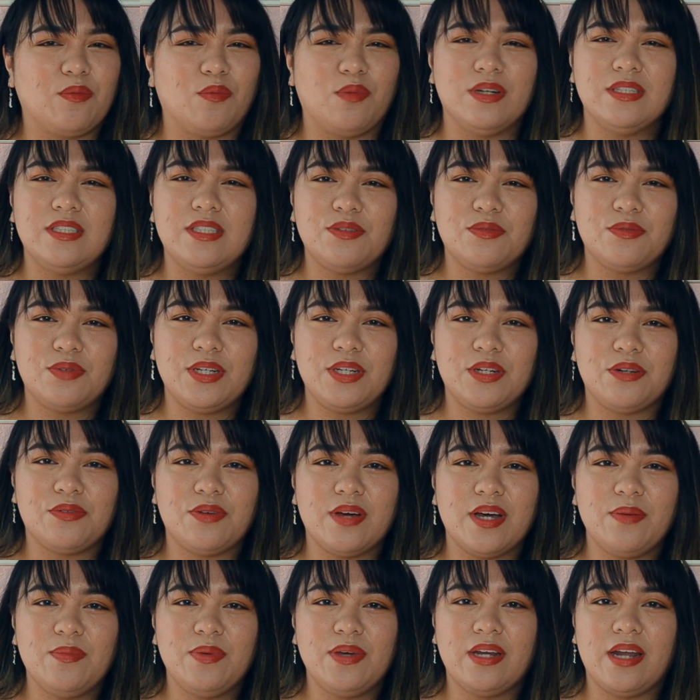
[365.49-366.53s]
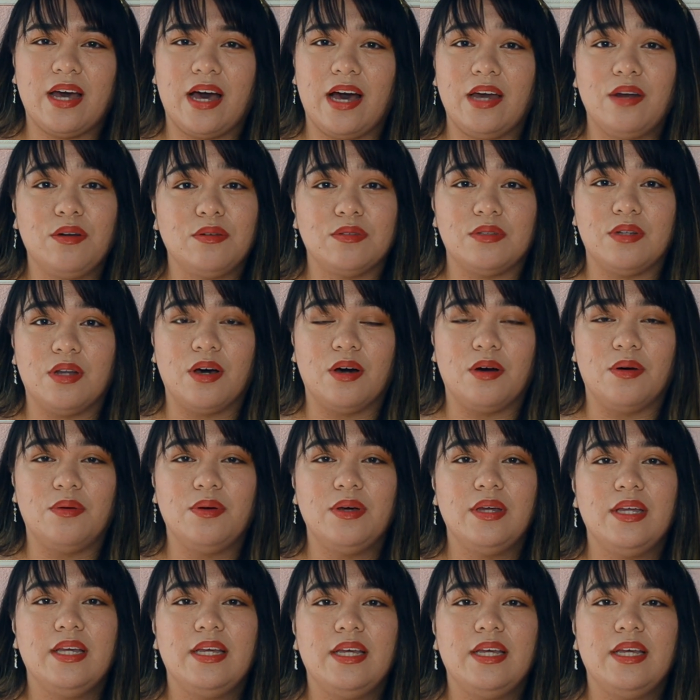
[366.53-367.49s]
Was it Reader Rabbit? I don't know.